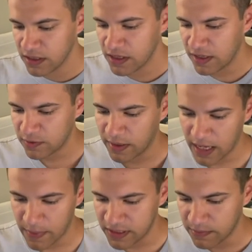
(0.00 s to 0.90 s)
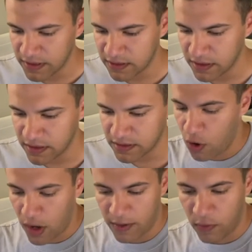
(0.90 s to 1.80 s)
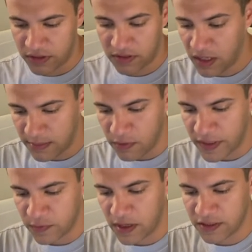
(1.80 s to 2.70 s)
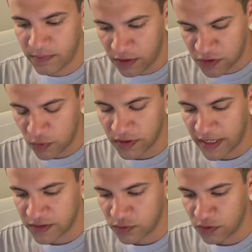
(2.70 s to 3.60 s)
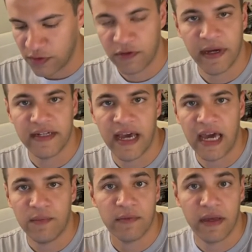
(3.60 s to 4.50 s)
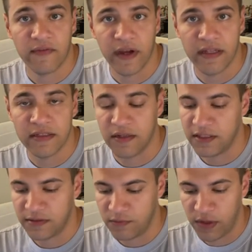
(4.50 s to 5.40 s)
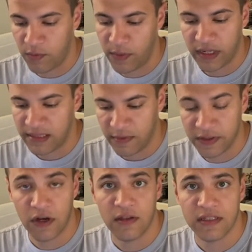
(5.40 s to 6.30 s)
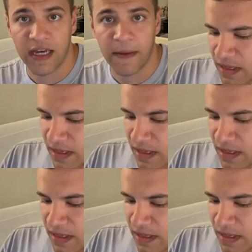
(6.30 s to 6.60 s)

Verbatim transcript: So I, I, must have missed these. I watched a ton of movies when I was in middle school and high school, like with my dad and with my friends. I was like, we, we went to the movies all the time.